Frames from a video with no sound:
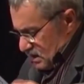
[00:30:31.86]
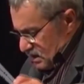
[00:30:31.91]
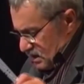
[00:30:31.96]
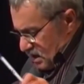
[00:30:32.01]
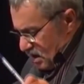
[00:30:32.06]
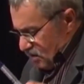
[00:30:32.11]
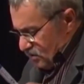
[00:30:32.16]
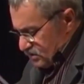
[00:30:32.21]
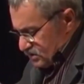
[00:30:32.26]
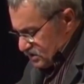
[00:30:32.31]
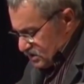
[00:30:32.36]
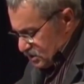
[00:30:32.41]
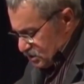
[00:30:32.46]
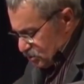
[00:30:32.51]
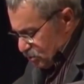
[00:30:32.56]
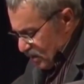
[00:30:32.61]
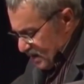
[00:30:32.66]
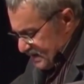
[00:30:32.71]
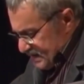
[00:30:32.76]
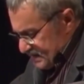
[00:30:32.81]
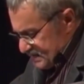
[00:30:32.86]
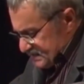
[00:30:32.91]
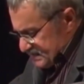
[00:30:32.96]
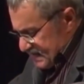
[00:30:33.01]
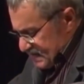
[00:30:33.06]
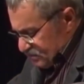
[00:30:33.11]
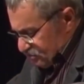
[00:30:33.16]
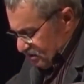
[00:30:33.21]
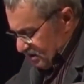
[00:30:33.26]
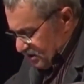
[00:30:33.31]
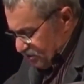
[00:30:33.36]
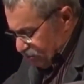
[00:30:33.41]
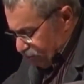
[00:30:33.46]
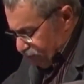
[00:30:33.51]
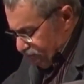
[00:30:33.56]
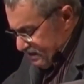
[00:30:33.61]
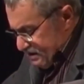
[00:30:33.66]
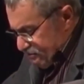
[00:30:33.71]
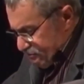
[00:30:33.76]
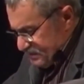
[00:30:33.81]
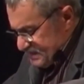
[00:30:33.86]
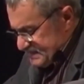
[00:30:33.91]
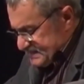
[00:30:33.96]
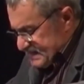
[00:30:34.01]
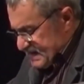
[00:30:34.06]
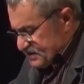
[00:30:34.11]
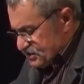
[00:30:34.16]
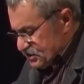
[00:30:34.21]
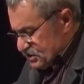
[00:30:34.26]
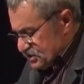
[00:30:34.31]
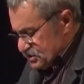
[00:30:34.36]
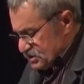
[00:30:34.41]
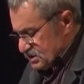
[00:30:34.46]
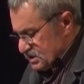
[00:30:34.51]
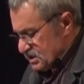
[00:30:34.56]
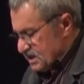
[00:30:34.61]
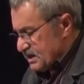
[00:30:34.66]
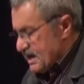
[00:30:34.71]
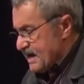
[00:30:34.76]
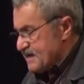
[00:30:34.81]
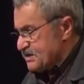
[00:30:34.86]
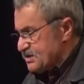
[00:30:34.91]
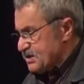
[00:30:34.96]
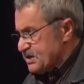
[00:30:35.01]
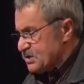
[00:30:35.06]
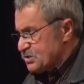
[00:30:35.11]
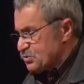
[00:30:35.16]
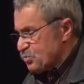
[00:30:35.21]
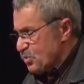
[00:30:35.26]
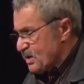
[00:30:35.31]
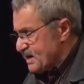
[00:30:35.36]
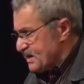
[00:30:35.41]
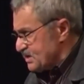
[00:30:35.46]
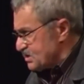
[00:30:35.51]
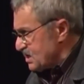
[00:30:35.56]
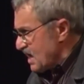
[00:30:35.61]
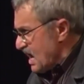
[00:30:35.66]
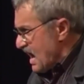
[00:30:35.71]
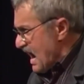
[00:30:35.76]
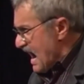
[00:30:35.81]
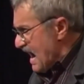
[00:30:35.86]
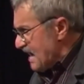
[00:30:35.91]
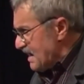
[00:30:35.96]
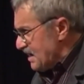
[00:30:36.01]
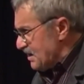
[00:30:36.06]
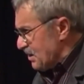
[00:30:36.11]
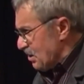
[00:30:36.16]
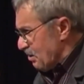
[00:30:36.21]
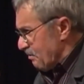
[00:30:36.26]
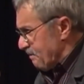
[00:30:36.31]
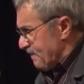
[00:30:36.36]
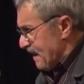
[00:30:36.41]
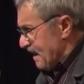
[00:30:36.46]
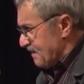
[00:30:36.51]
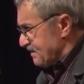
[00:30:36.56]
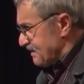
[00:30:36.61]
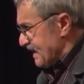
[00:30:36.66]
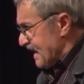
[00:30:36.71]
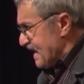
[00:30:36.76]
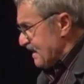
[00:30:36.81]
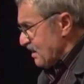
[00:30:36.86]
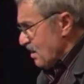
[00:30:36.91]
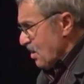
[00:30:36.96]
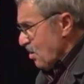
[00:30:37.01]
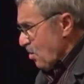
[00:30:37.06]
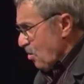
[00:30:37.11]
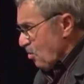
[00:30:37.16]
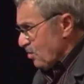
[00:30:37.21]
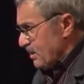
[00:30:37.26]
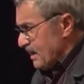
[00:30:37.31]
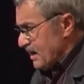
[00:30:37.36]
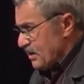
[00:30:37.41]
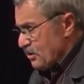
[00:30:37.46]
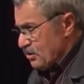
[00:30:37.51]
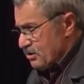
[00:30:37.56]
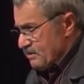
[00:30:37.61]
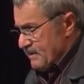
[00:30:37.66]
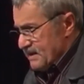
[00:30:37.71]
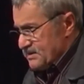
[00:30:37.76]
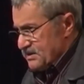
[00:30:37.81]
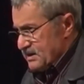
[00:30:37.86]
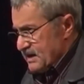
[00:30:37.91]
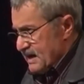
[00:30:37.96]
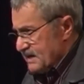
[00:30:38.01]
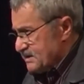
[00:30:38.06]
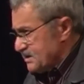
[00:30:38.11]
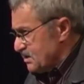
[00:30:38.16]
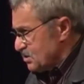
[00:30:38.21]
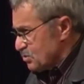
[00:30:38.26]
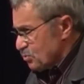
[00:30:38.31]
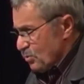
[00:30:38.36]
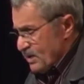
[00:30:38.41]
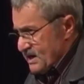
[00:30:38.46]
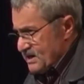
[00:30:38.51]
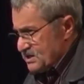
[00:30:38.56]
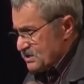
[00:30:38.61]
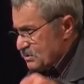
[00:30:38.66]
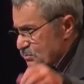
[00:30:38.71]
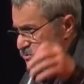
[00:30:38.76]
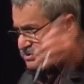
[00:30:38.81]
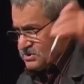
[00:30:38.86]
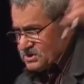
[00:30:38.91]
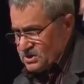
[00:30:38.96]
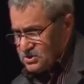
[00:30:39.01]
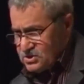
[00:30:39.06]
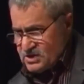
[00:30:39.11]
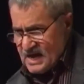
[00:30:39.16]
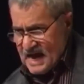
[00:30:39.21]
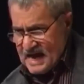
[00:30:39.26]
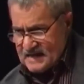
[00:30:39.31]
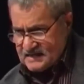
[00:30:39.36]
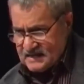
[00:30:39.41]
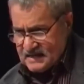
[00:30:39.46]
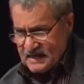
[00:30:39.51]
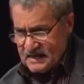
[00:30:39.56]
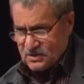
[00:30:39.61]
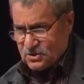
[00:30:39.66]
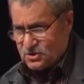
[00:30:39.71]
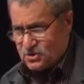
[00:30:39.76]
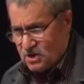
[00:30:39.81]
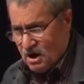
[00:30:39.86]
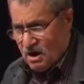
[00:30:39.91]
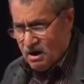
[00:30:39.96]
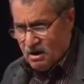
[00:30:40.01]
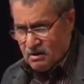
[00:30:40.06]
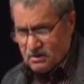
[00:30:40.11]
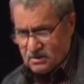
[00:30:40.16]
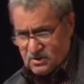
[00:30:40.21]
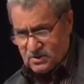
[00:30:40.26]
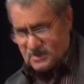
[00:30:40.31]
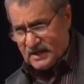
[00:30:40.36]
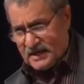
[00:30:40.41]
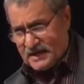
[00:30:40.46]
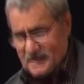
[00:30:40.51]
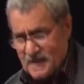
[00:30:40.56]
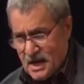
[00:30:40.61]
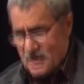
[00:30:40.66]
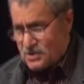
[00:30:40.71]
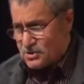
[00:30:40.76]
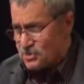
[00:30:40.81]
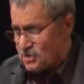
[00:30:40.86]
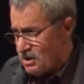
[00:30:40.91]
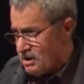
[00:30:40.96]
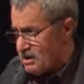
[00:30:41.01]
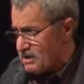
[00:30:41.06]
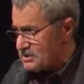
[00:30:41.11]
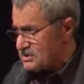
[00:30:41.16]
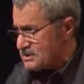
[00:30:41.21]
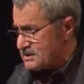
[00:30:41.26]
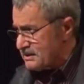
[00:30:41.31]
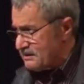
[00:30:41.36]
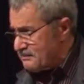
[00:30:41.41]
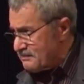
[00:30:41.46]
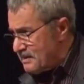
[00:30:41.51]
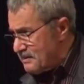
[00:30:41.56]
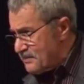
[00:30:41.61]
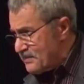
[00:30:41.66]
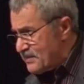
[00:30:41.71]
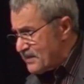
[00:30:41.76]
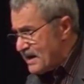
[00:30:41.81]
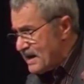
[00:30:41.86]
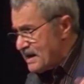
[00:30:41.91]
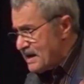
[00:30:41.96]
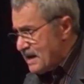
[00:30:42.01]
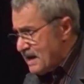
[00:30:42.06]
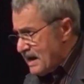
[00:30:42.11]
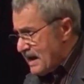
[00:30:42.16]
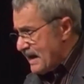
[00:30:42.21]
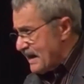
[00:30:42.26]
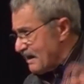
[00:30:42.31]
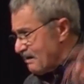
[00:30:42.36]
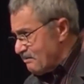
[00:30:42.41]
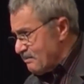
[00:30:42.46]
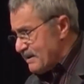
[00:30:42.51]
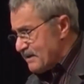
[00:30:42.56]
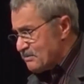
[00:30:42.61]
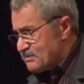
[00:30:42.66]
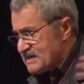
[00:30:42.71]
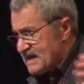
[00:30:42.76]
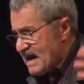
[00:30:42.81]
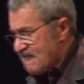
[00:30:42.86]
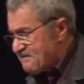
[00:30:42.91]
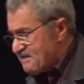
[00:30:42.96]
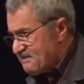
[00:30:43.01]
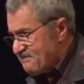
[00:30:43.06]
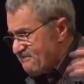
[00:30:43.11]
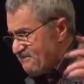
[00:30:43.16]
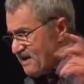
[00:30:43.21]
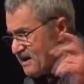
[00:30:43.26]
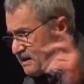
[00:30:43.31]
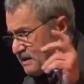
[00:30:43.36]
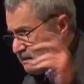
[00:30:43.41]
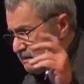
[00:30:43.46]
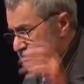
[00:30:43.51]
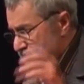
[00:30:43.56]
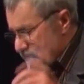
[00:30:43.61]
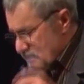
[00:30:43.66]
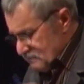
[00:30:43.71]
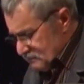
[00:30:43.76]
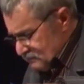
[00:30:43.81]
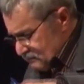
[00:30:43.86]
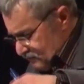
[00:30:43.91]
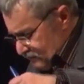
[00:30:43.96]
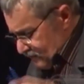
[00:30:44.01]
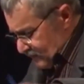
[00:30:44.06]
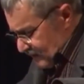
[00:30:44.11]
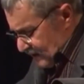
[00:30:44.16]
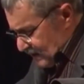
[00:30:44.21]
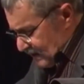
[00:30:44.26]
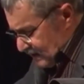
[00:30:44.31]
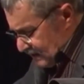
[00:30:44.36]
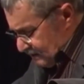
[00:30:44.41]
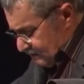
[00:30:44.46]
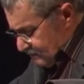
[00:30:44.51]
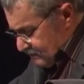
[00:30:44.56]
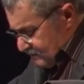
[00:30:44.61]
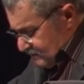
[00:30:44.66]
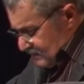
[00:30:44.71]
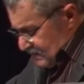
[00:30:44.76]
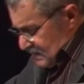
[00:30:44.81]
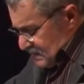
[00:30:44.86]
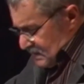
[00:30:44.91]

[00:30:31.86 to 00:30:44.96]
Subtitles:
Go into the 20th century, 3 recessions in the 1920s. I didn't know about that. All I heard about the 1920s, it was the Jazz-A's, Charleston. Remember that? And everybody was having fun. Then